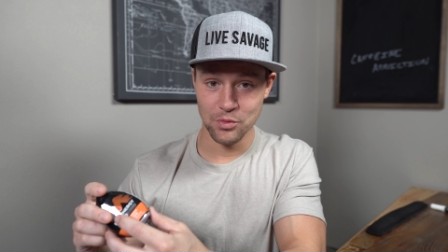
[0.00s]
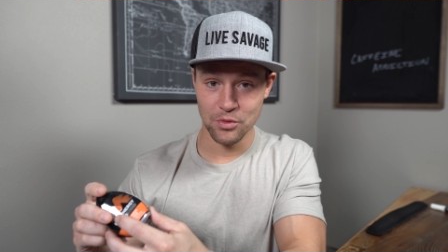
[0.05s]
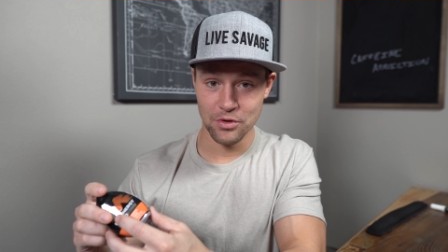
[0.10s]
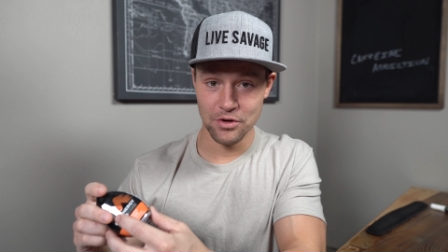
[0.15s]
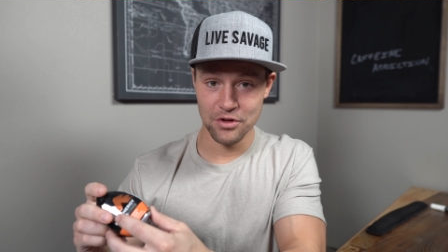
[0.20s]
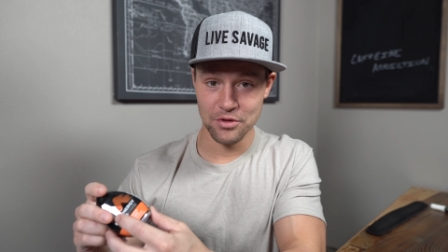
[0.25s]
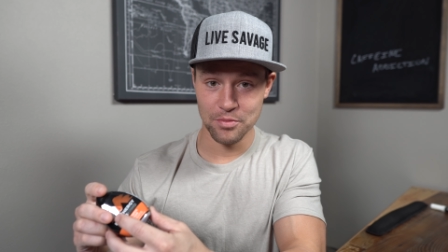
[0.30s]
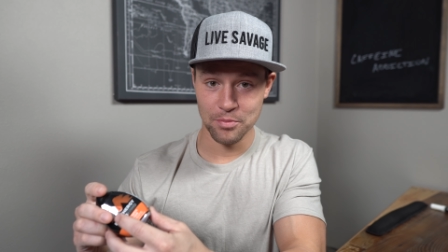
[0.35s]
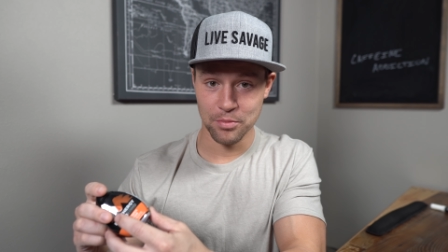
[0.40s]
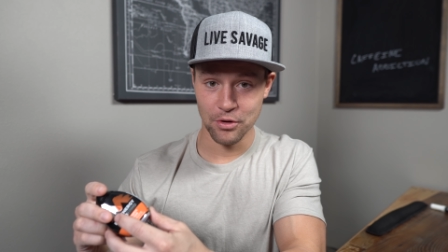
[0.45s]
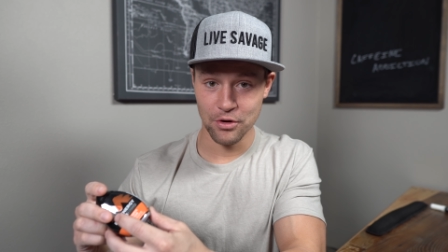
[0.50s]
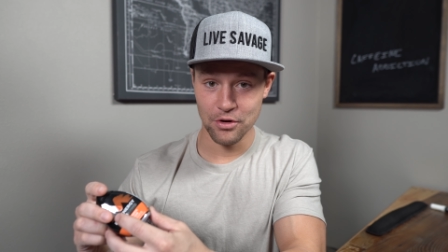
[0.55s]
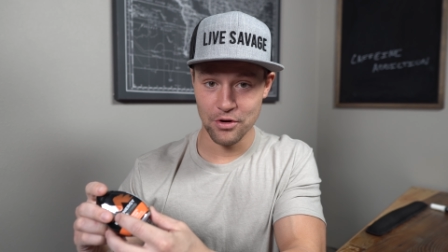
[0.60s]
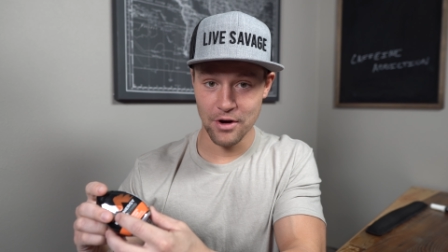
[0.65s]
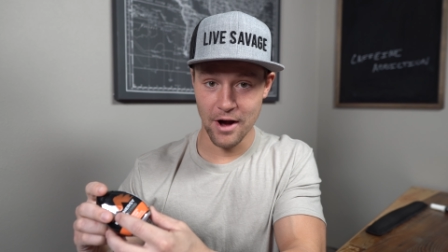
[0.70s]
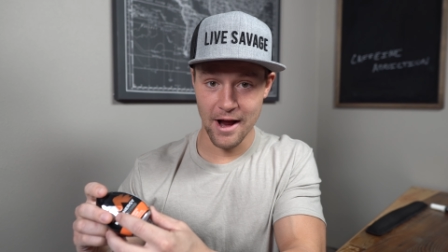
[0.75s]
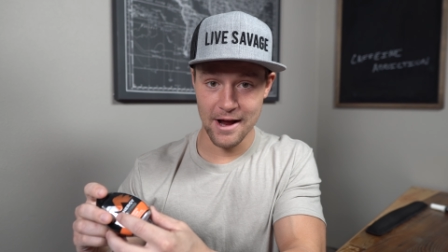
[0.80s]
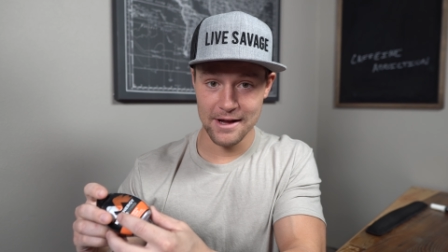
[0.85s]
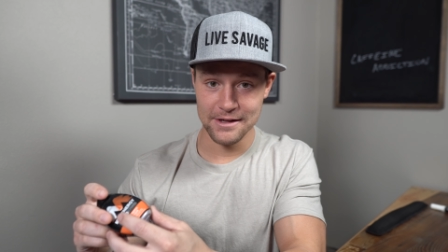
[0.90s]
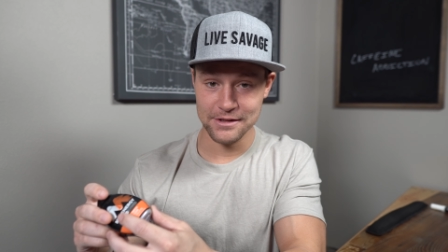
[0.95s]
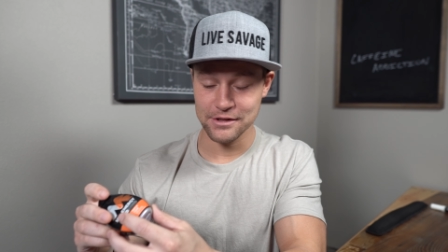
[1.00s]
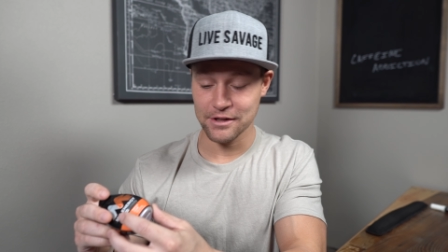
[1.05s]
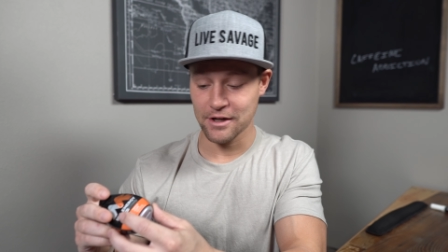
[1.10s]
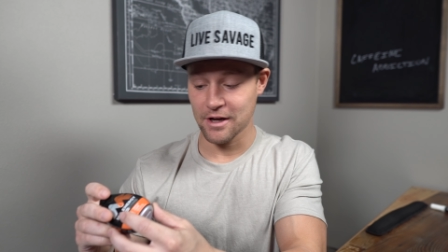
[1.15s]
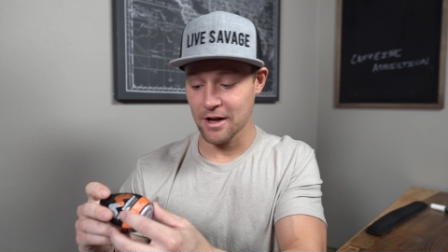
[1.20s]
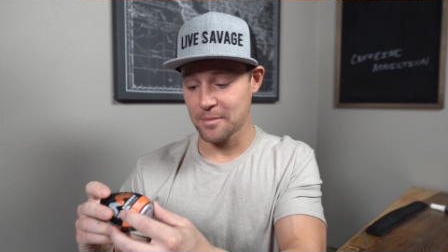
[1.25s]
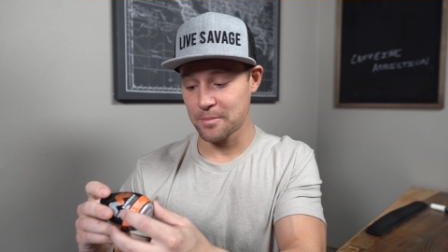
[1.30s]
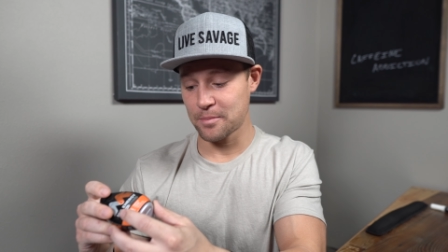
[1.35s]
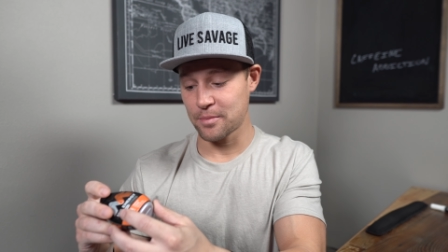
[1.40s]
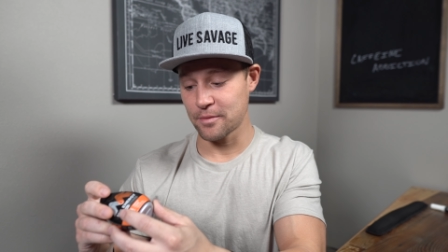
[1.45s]
worth per ice
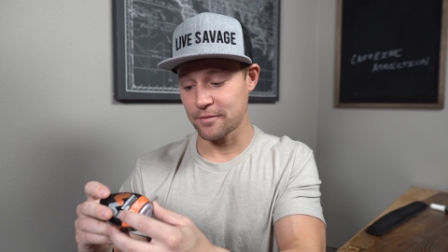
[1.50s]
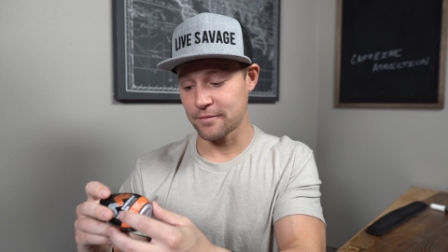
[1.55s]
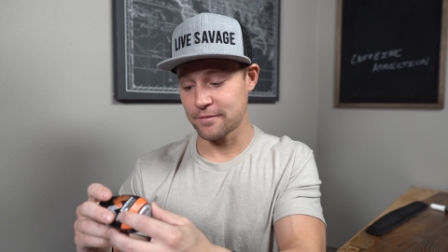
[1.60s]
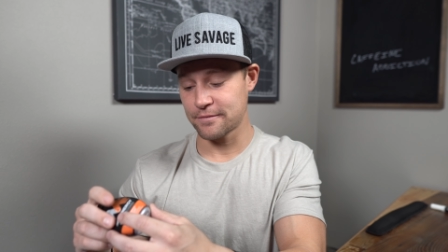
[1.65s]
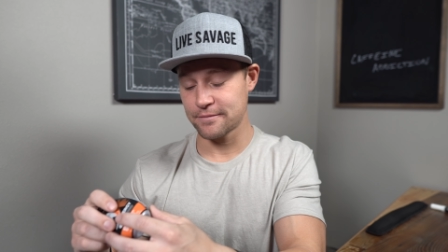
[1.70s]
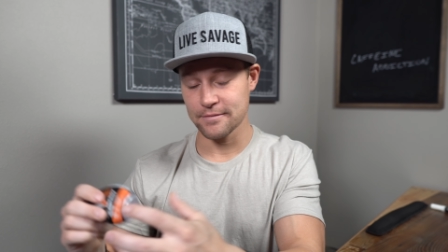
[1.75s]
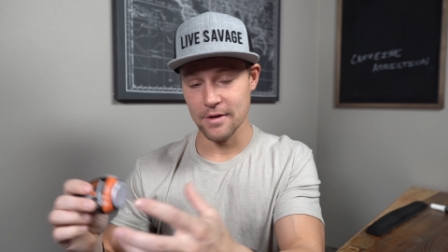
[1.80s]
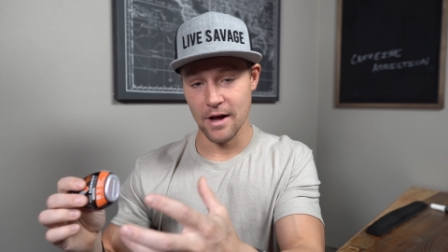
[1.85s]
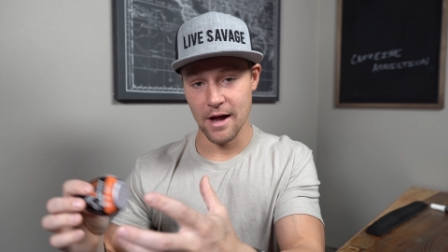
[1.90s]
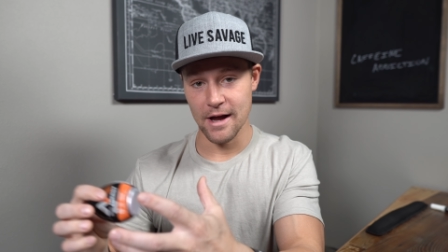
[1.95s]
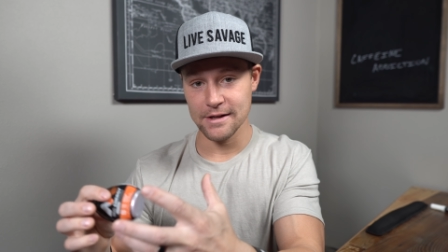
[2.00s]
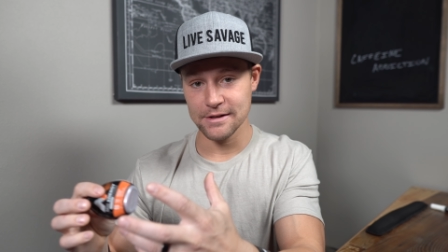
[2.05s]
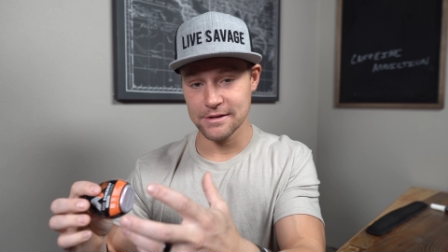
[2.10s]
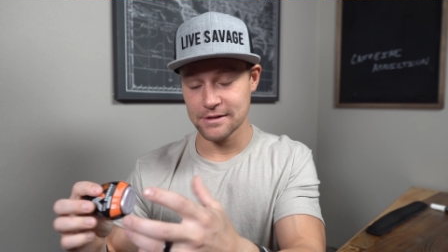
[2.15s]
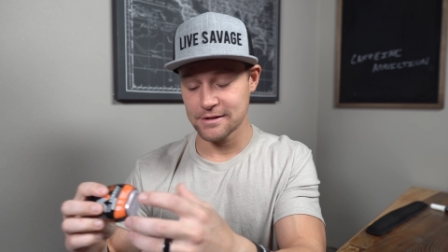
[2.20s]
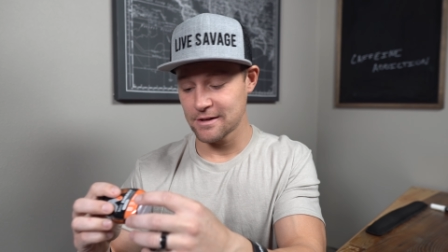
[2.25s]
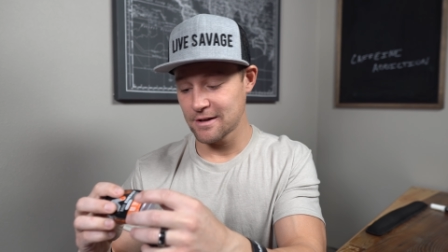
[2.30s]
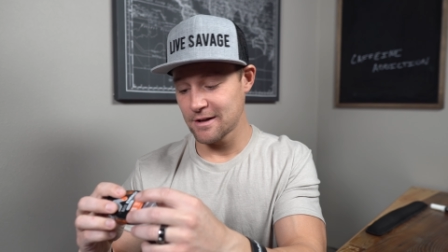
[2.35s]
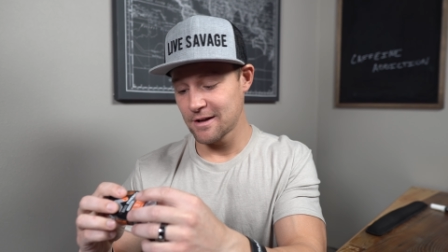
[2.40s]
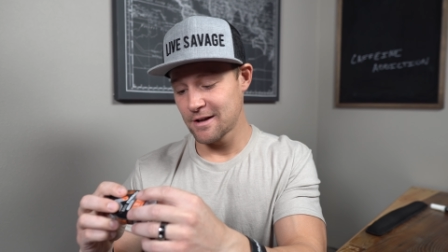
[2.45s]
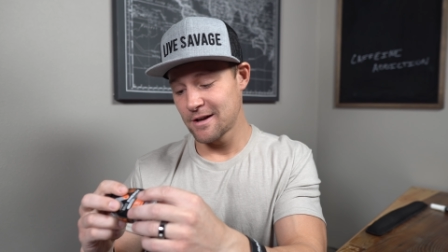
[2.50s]
cup of ice.